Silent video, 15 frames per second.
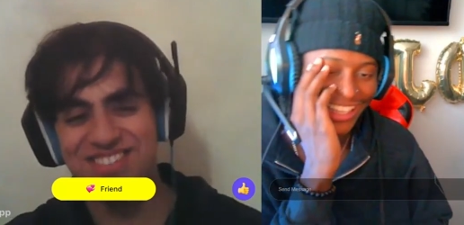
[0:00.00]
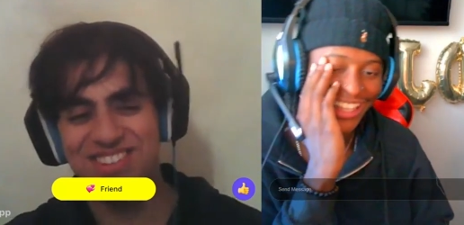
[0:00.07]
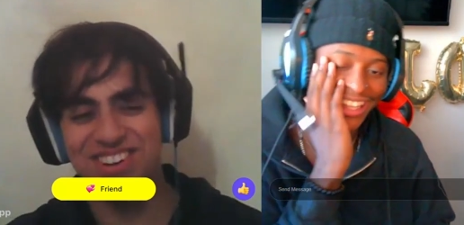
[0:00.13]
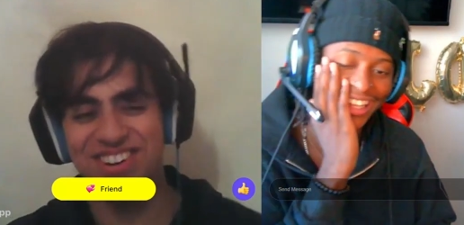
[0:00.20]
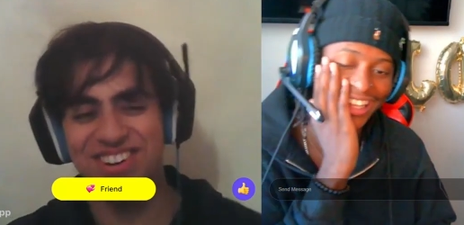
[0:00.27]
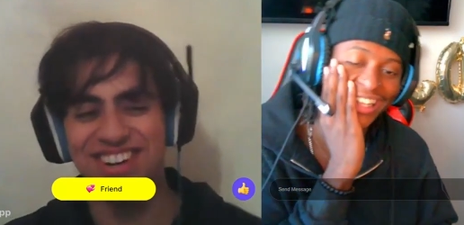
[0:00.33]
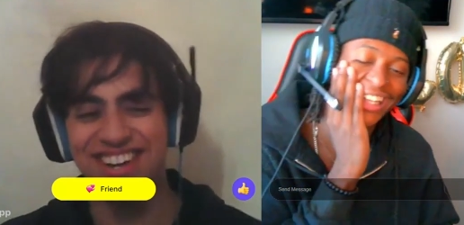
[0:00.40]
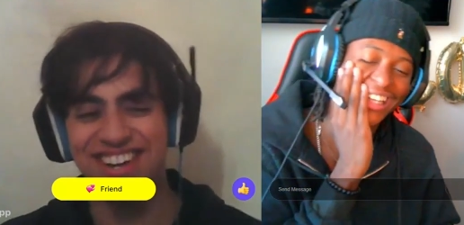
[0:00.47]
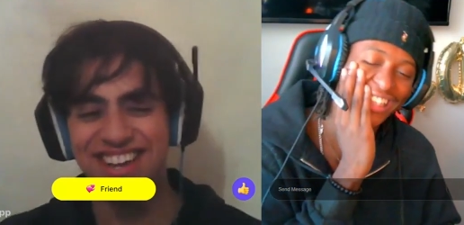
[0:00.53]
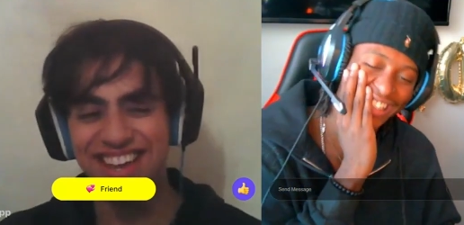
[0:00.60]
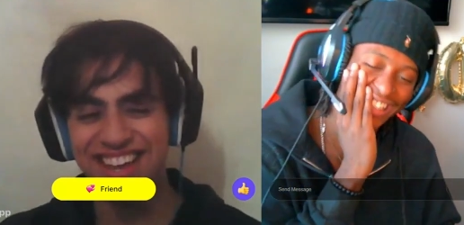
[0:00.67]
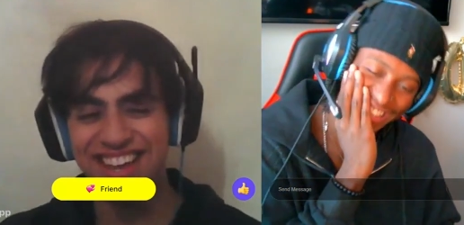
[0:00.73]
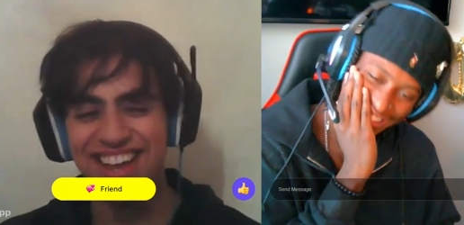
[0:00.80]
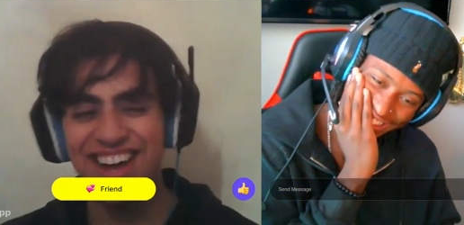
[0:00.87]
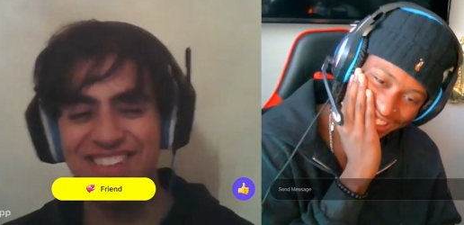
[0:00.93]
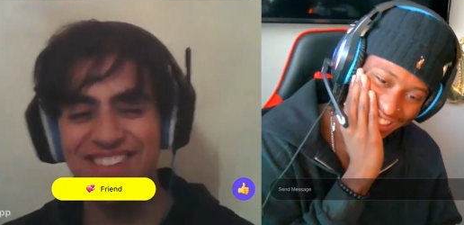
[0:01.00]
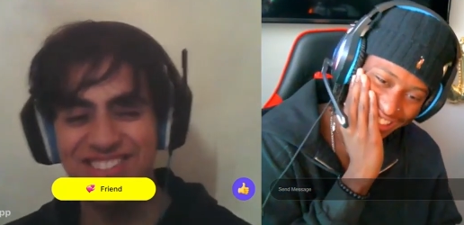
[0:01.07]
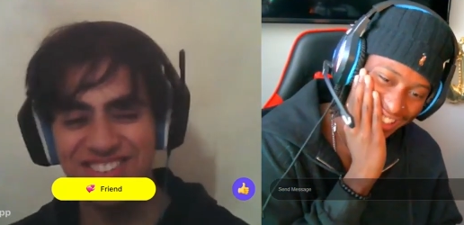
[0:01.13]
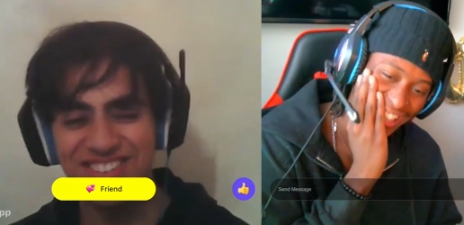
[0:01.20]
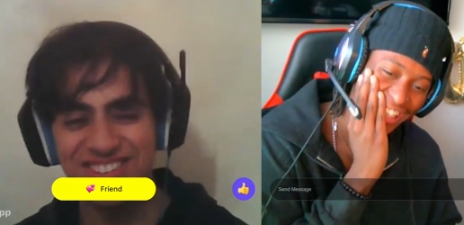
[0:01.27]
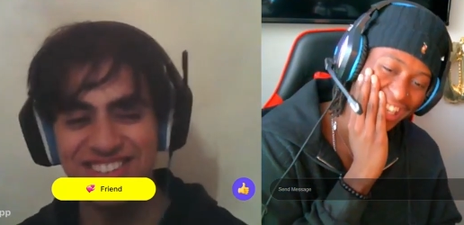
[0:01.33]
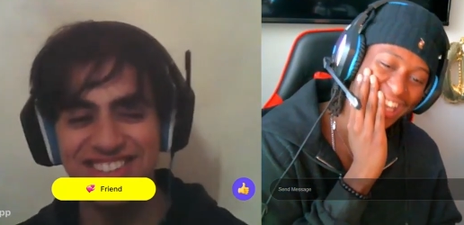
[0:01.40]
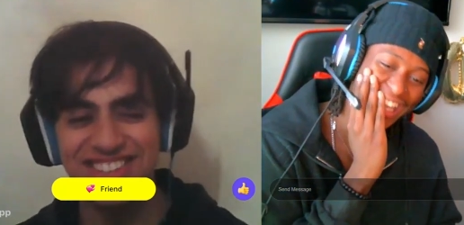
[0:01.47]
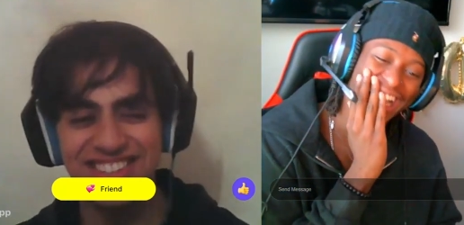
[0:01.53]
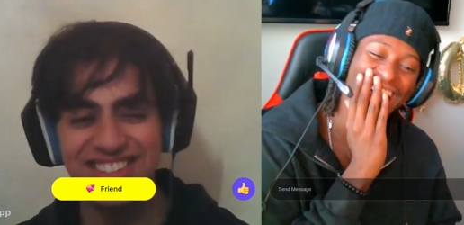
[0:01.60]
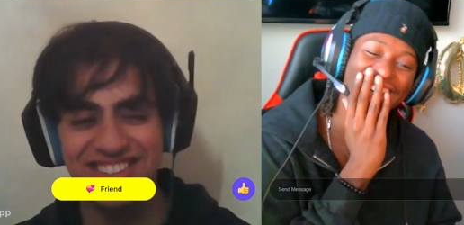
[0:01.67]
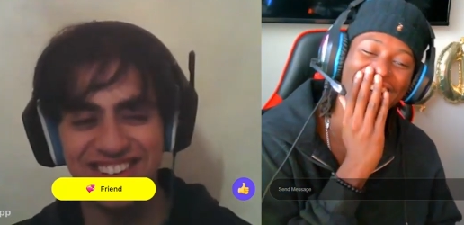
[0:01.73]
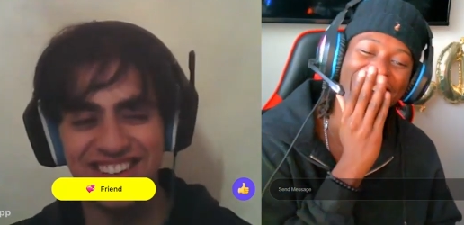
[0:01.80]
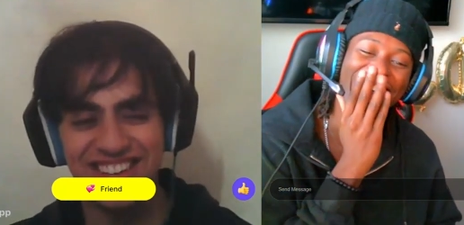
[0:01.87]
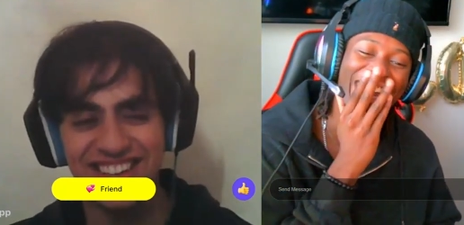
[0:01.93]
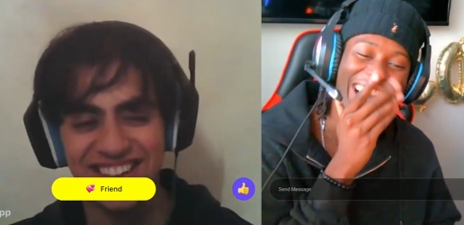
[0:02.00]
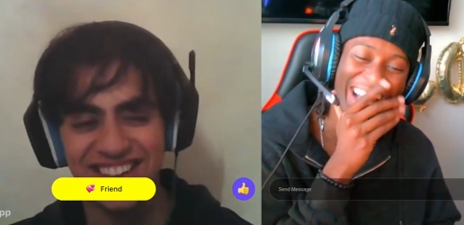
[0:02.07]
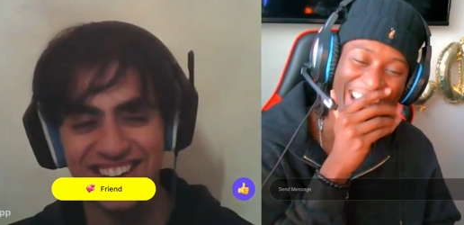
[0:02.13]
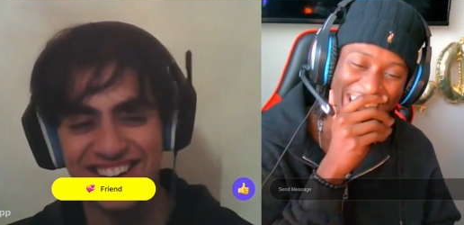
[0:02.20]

Speaker 1: sorry. I'm sorry, DJ.